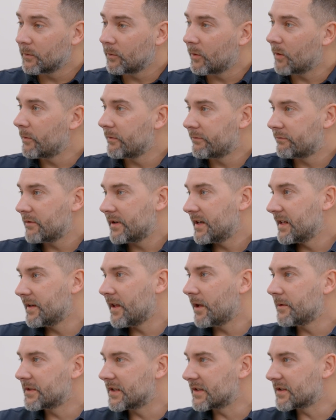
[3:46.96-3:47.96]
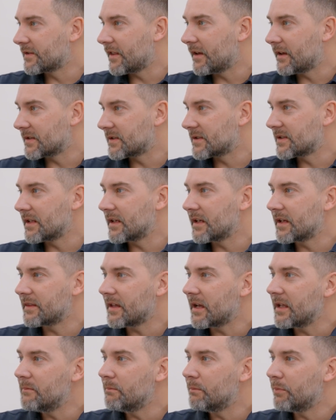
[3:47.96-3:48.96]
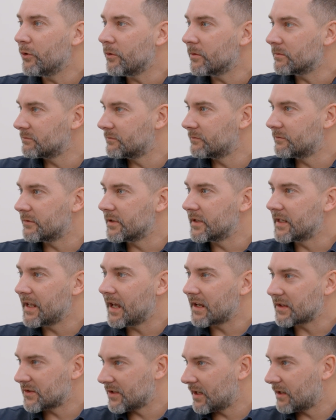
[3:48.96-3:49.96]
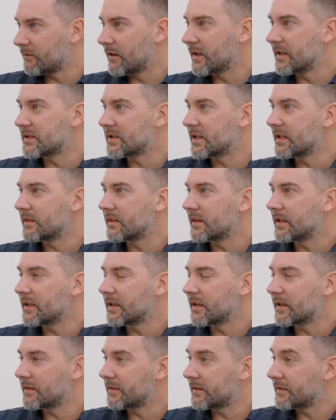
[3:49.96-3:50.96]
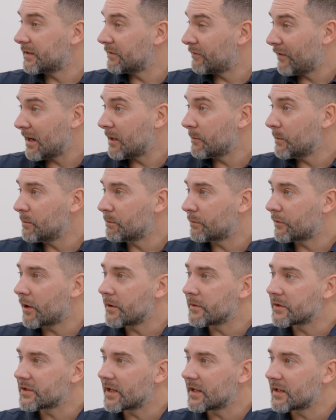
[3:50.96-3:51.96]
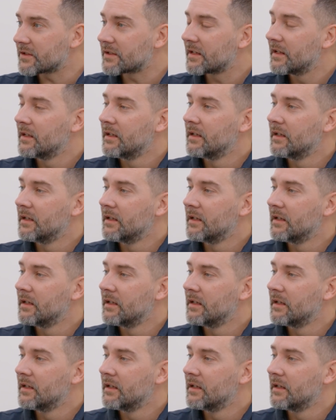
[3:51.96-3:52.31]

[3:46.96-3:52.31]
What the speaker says: Well, we've really noticed that input really accelerating the development process.